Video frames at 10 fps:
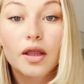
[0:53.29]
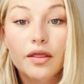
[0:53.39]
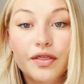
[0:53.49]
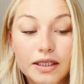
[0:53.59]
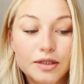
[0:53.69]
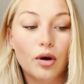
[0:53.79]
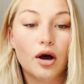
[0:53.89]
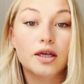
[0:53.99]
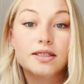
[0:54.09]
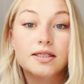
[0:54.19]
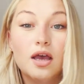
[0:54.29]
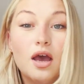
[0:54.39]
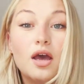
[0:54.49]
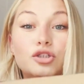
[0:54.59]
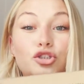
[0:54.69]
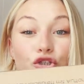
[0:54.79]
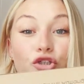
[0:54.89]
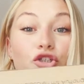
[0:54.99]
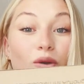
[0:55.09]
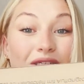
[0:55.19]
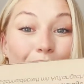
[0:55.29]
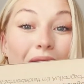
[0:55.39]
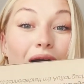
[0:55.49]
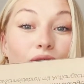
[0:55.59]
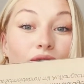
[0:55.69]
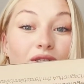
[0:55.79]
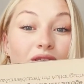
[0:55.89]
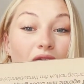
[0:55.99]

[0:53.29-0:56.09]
This was just under £20.